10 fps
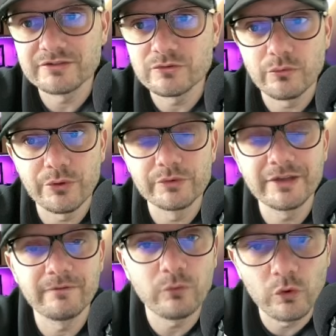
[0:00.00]
to
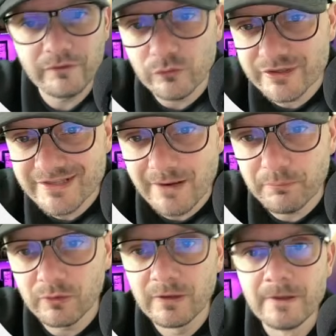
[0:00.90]
1340, for
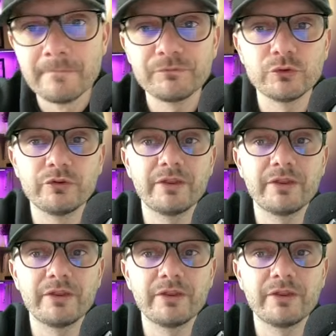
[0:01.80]
example, during